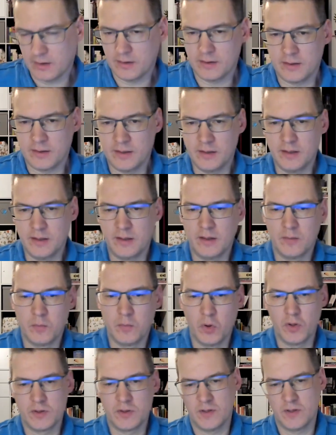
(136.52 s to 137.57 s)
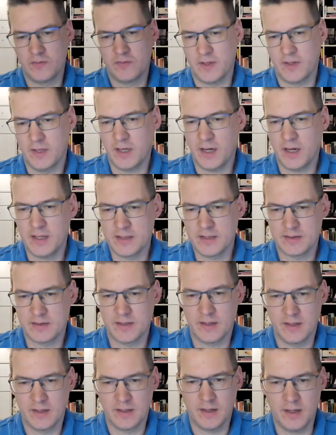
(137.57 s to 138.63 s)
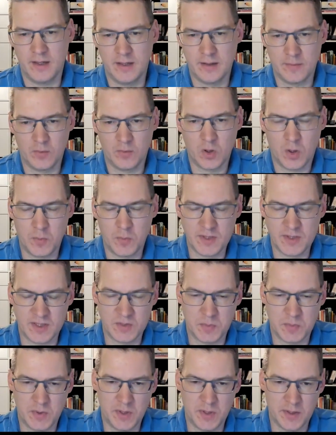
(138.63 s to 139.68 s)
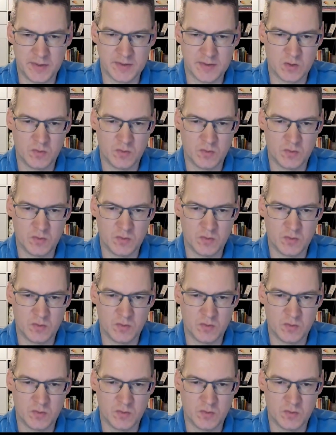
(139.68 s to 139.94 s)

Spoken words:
the immersive and nice AEM commerce experience.